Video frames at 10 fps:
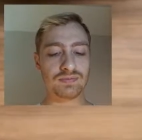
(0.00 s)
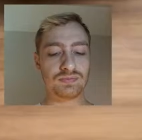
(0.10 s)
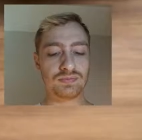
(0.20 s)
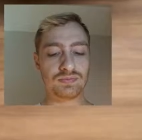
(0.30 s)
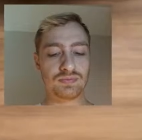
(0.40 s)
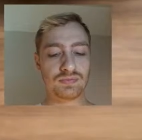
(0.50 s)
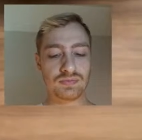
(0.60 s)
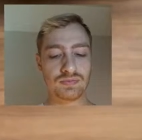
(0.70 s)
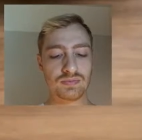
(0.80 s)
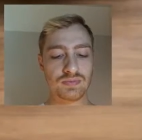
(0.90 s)

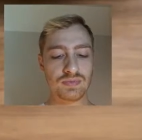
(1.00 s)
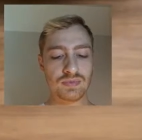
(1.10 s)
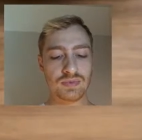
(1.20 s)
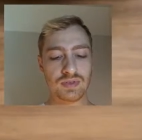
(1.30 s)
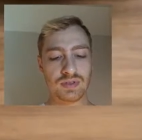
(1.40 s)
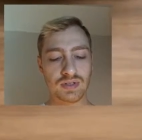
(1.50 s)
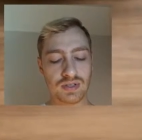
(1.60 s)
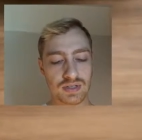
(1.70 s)
(no one is talking)